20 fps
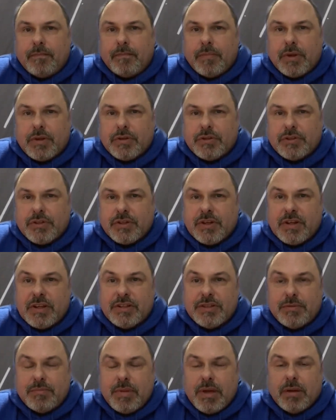because it
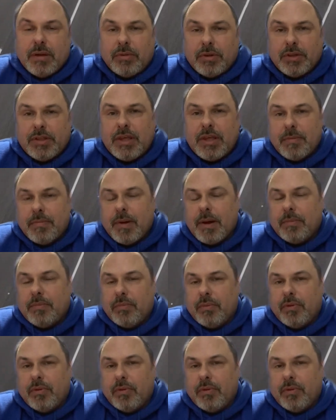needs to be able to keep up